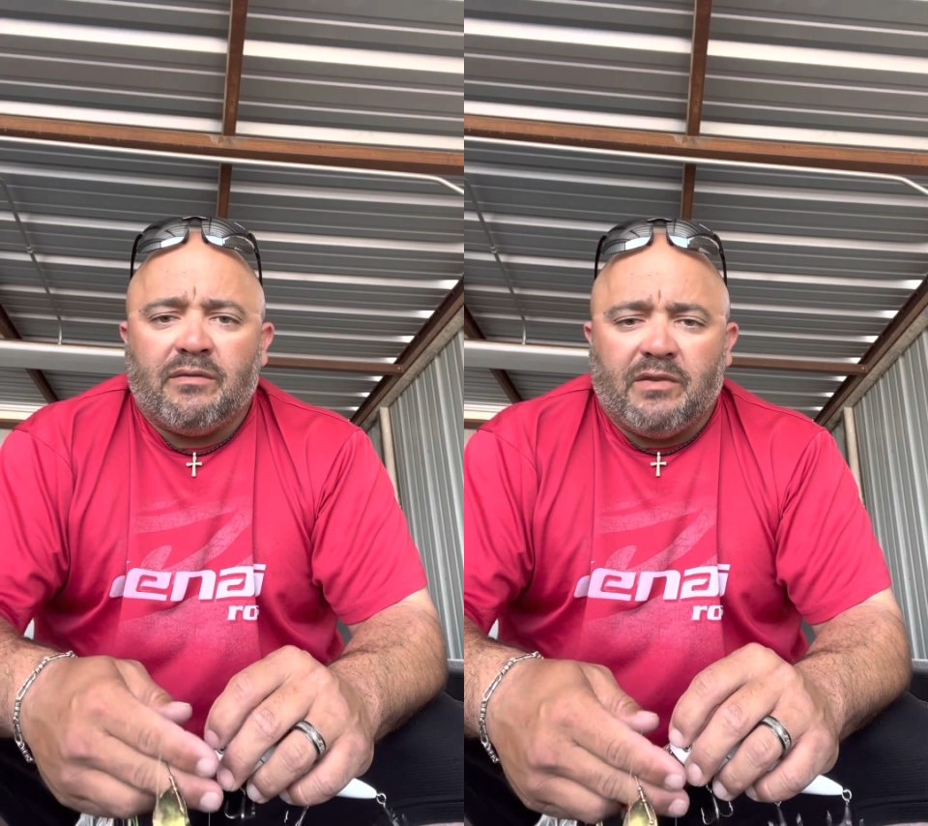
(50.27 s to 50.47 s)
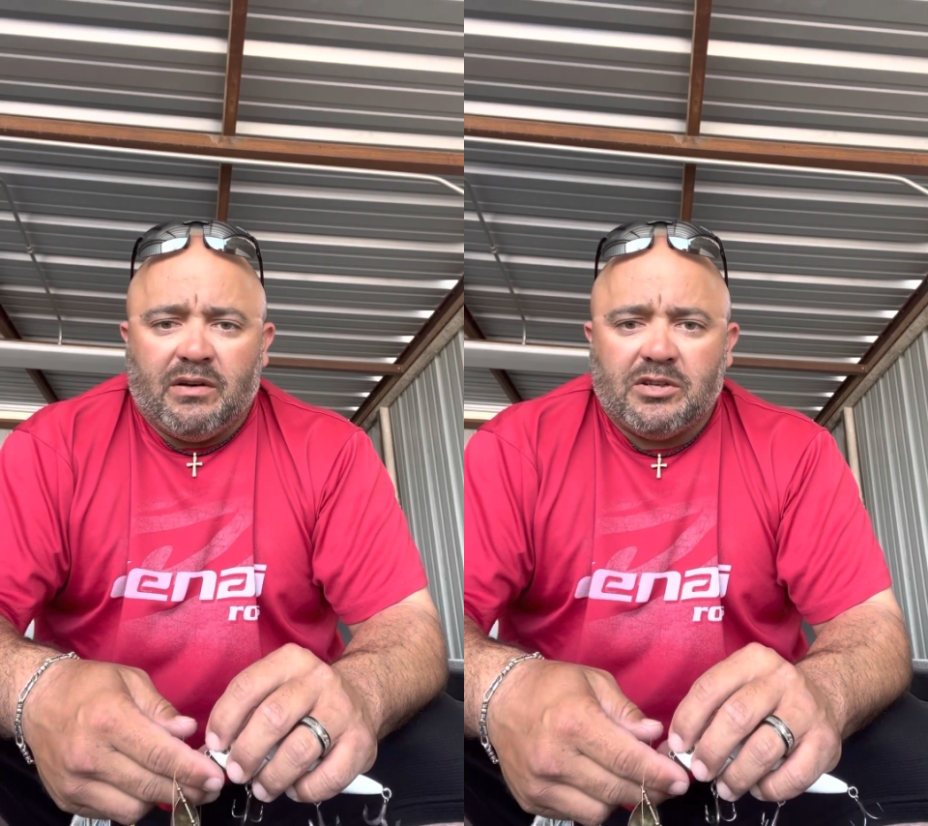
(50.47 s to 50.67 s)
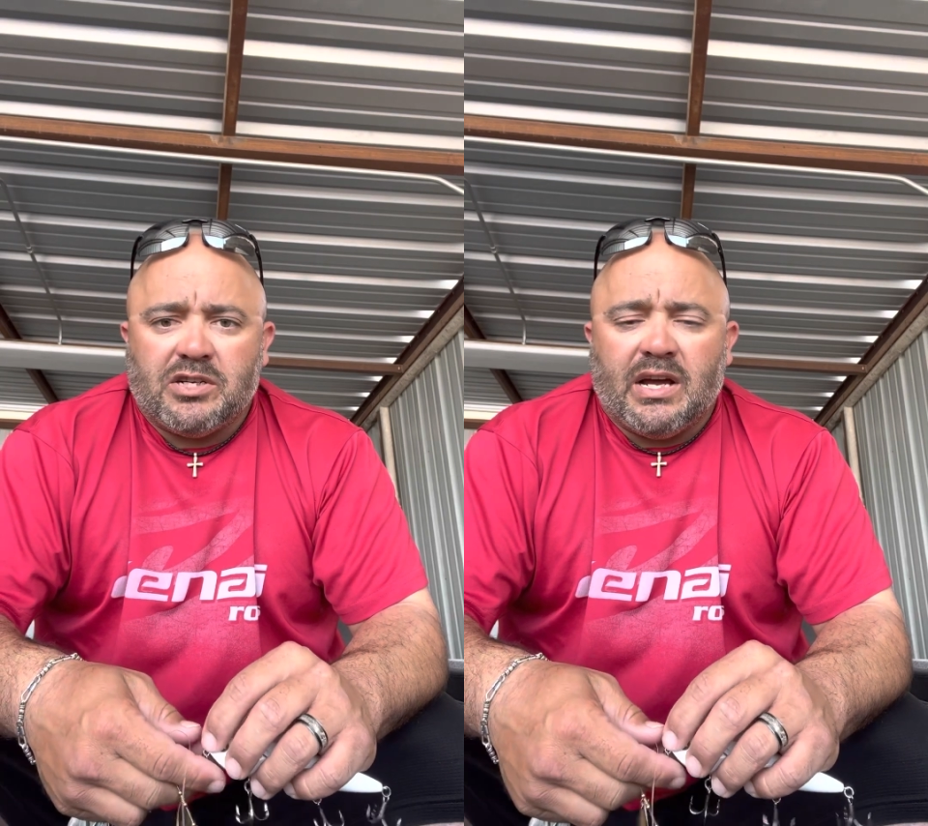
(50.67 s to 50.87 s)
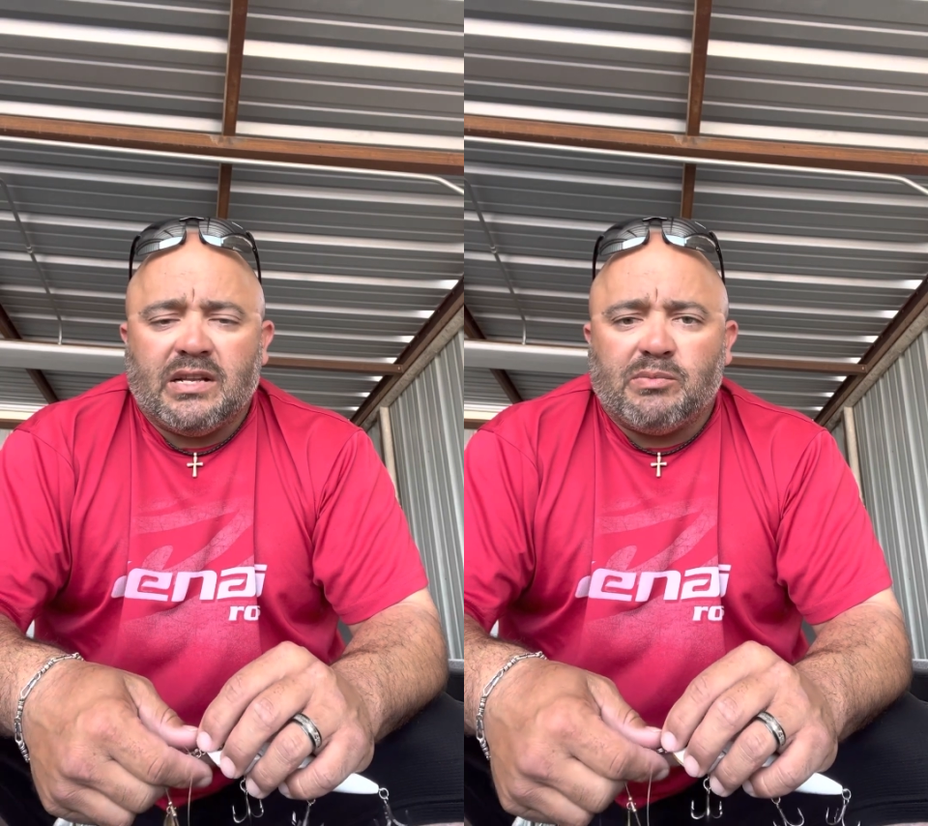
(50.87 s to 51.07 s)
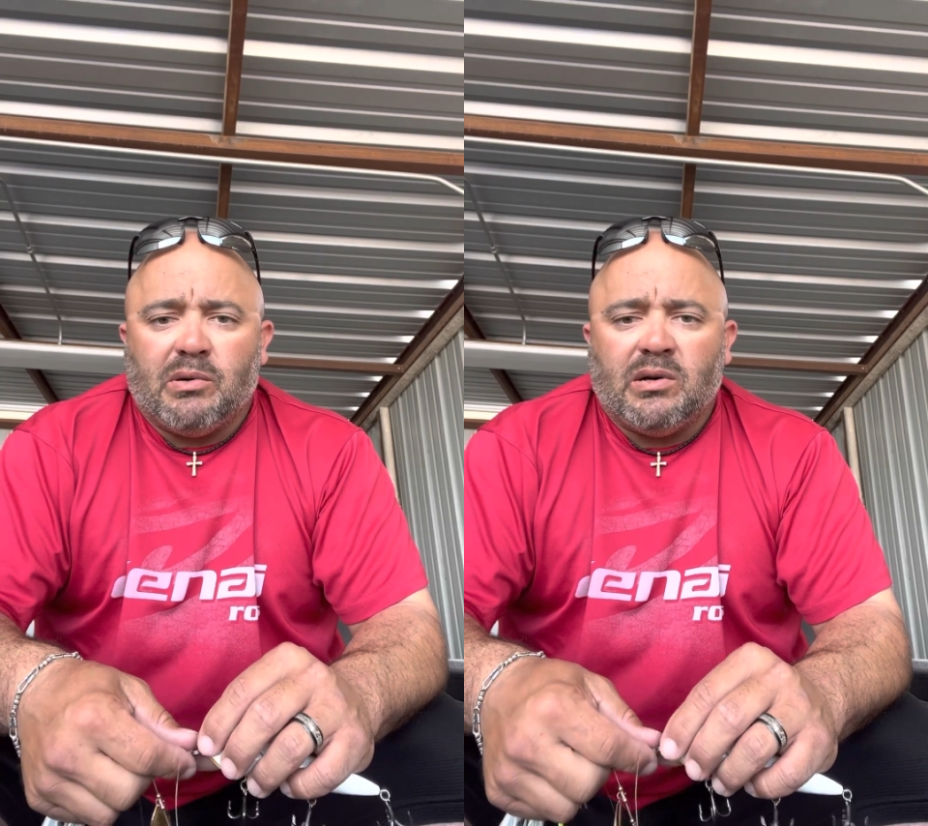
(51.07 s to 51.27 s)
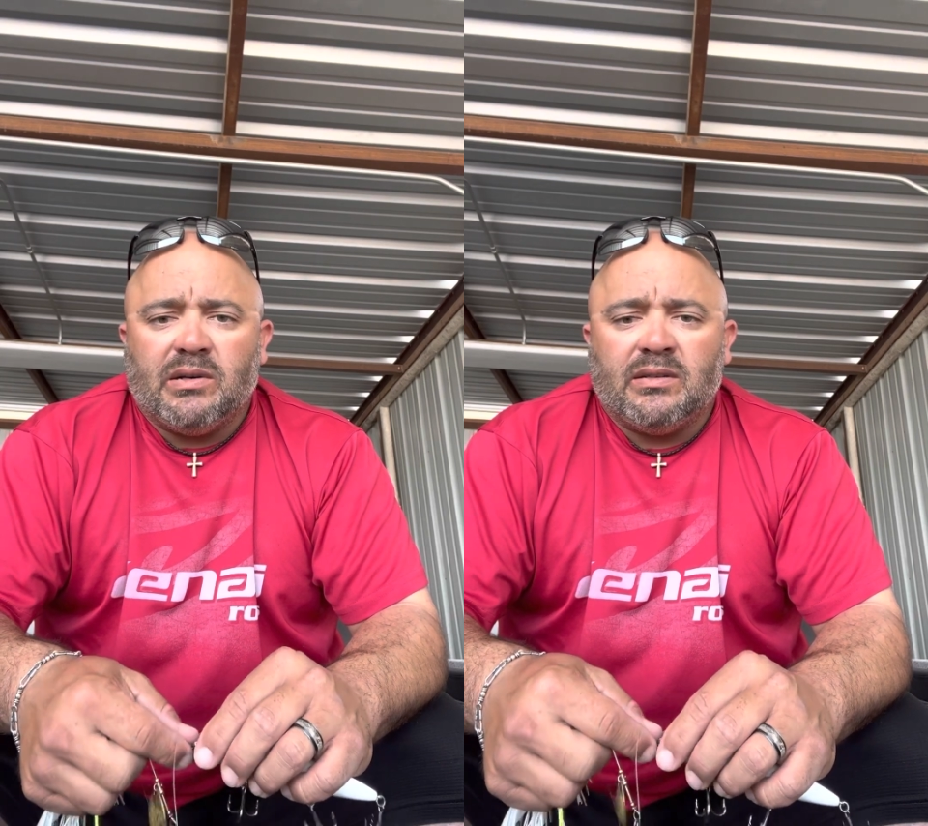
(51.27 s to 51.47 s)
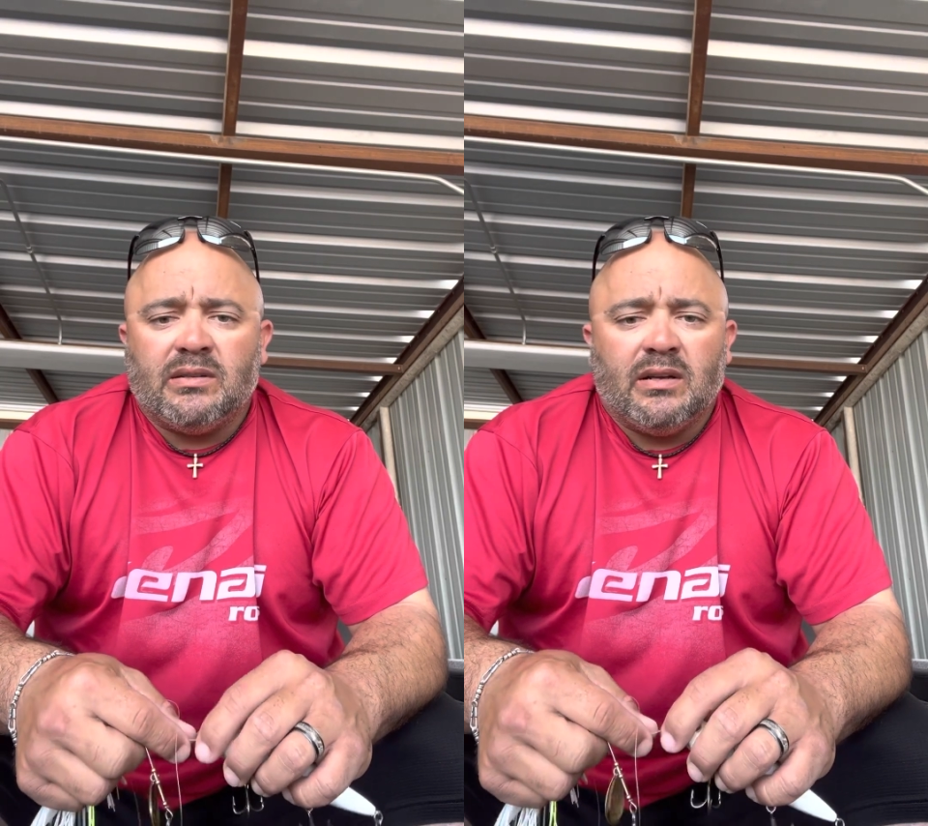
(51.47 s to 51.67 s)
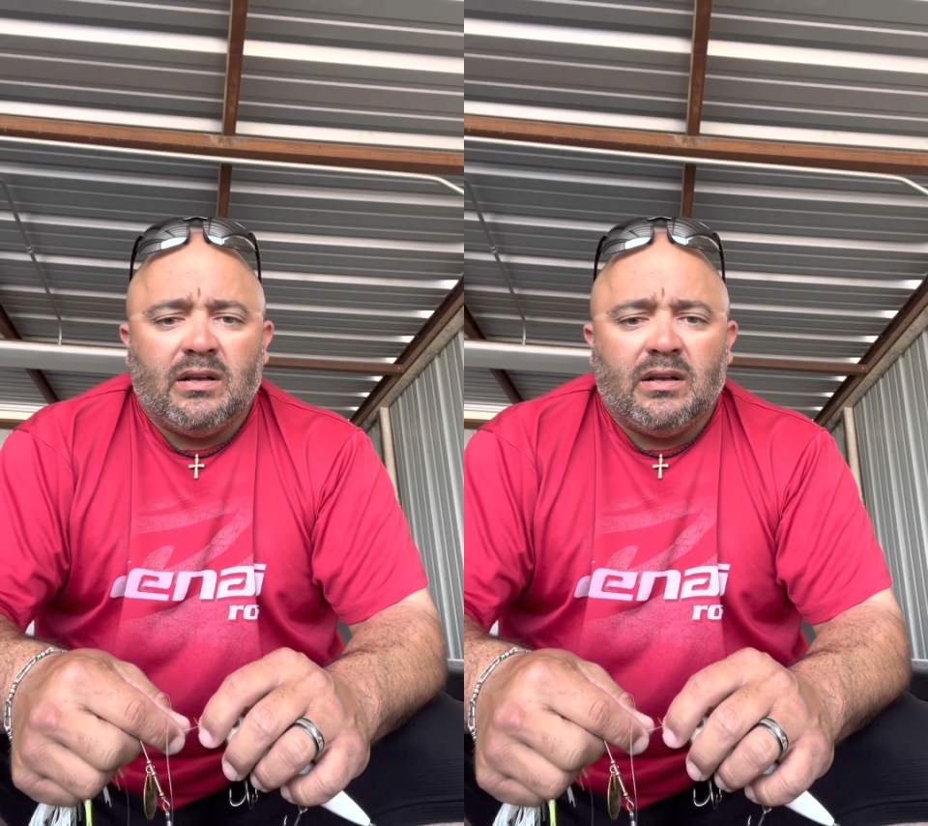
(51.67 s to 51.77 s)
found a shad spawn.